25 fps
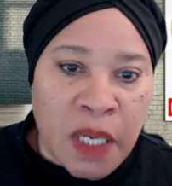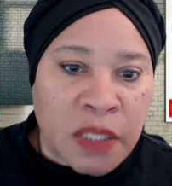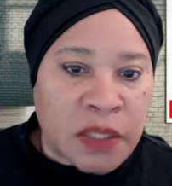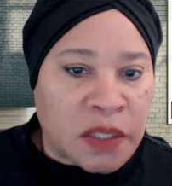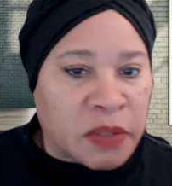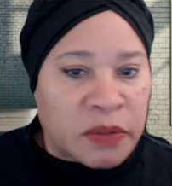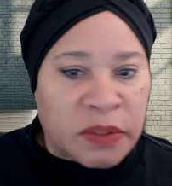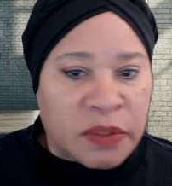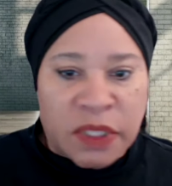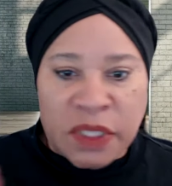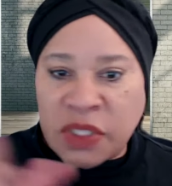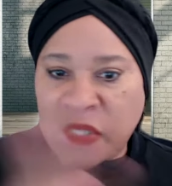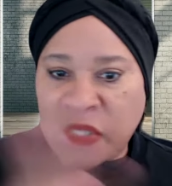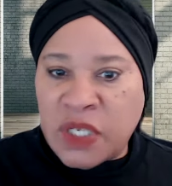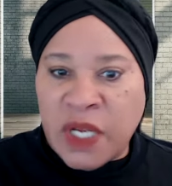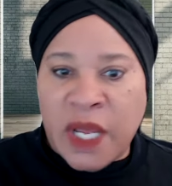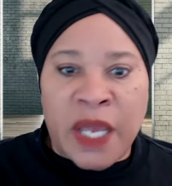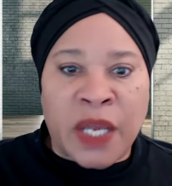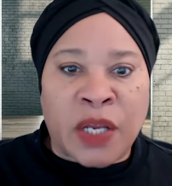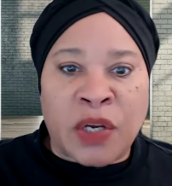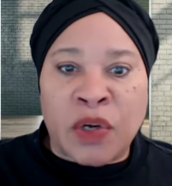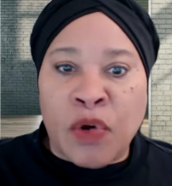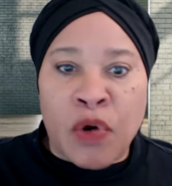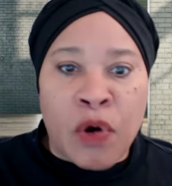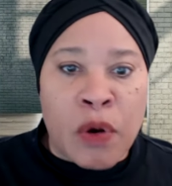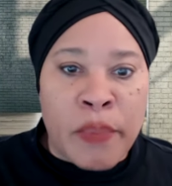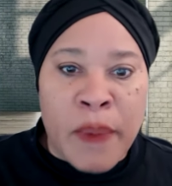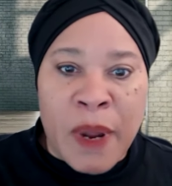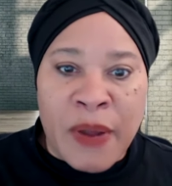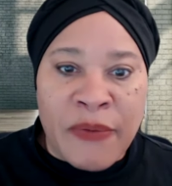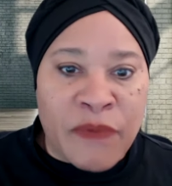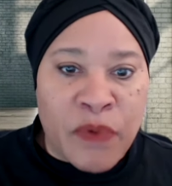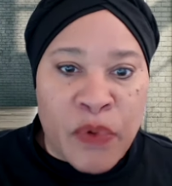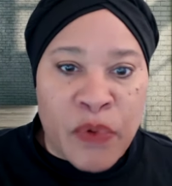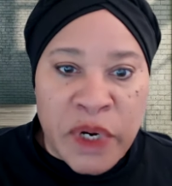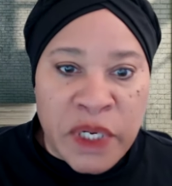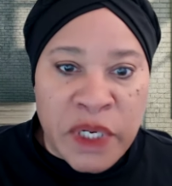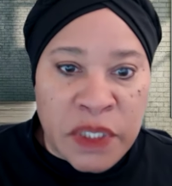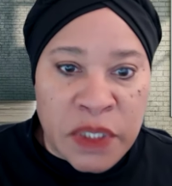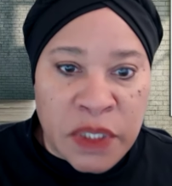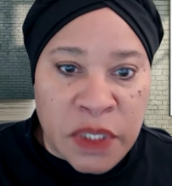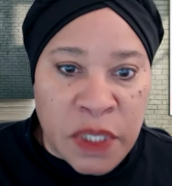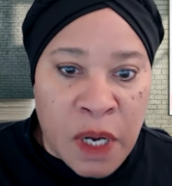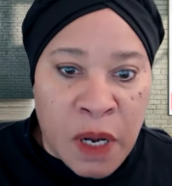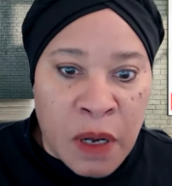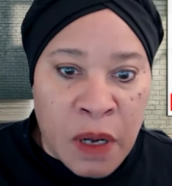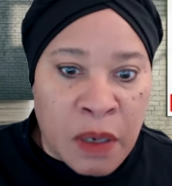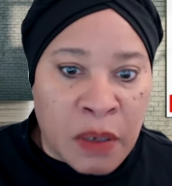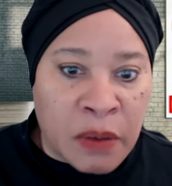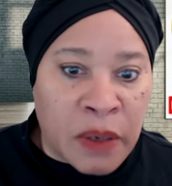So just ignore my voice,
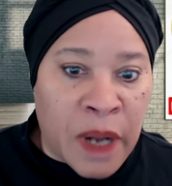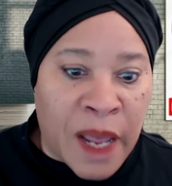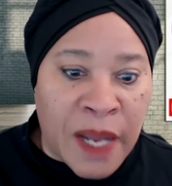y'all.